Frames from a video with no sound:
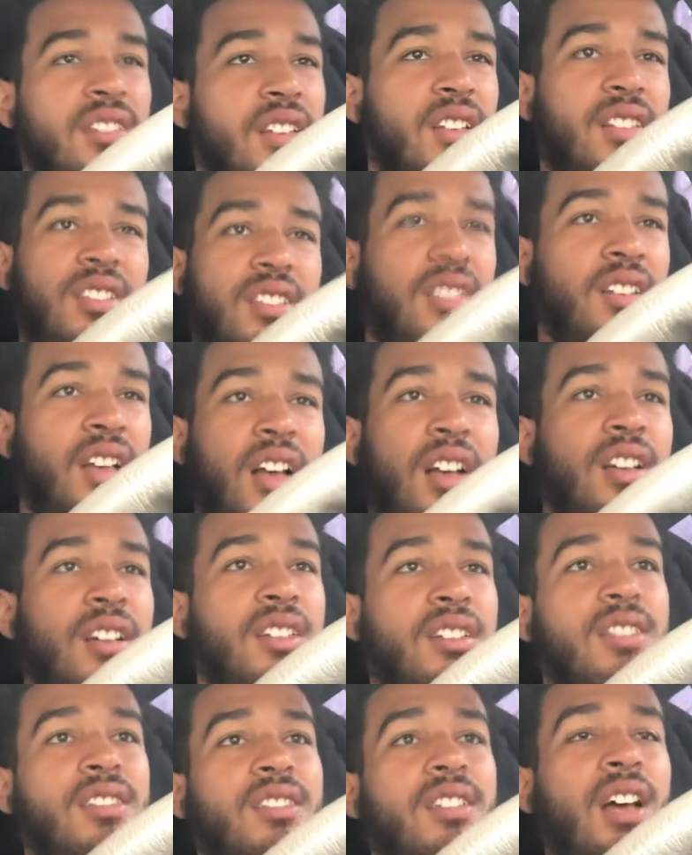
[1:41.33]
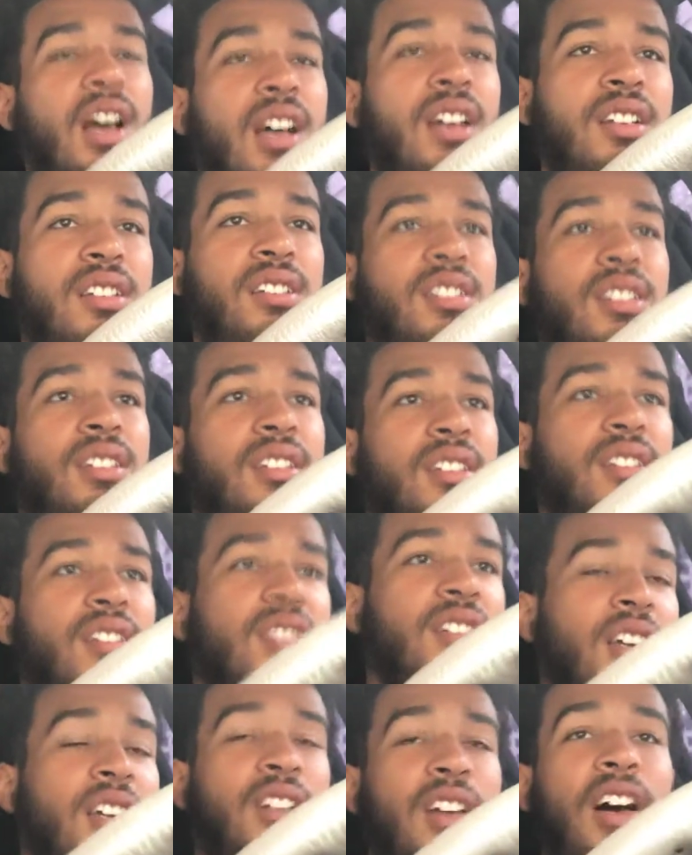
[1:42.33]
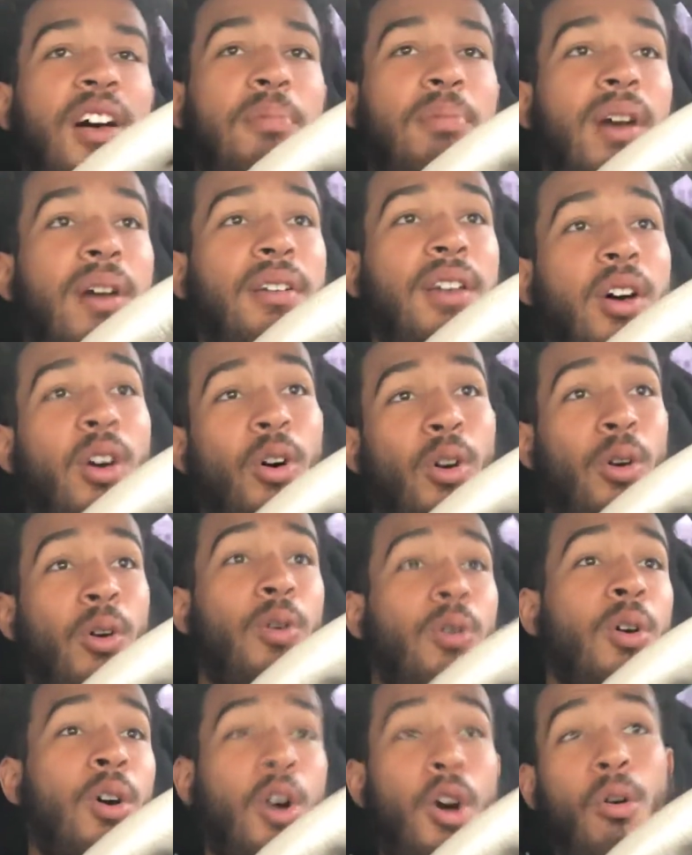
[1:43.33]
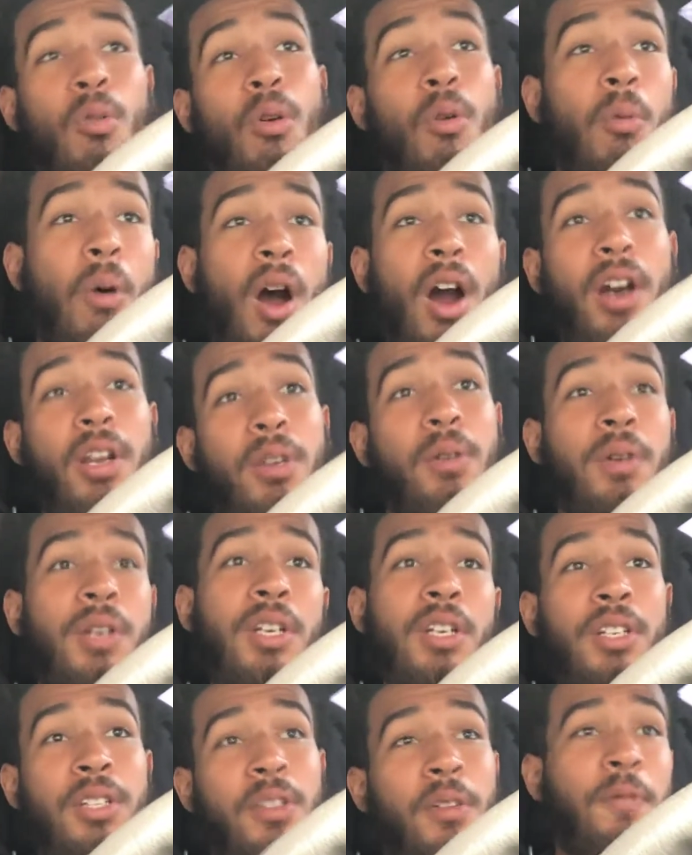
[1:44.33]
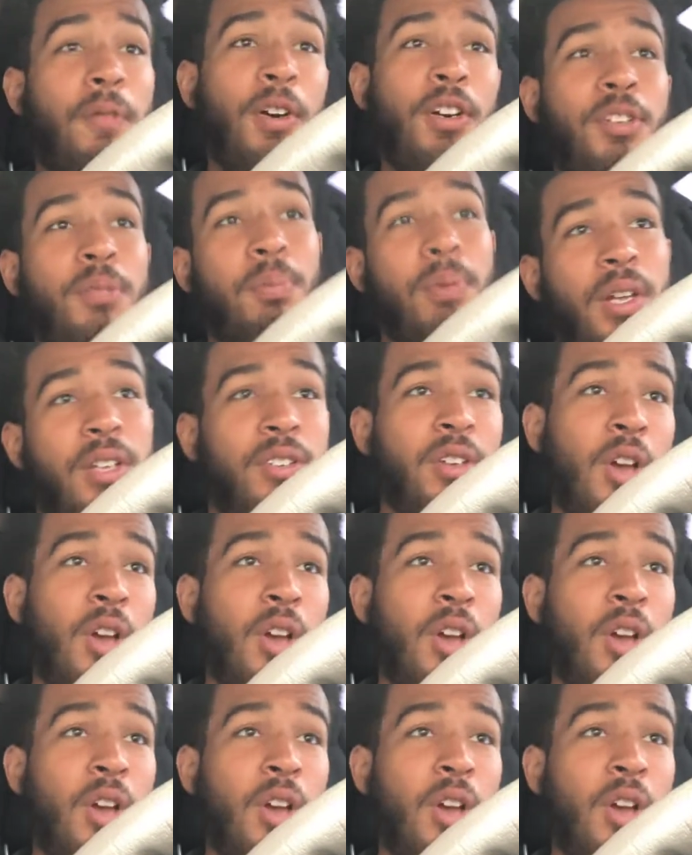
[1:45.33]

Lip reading: sucks, honestly. And y'all are probably like, oh, well, why are you in it in the first place?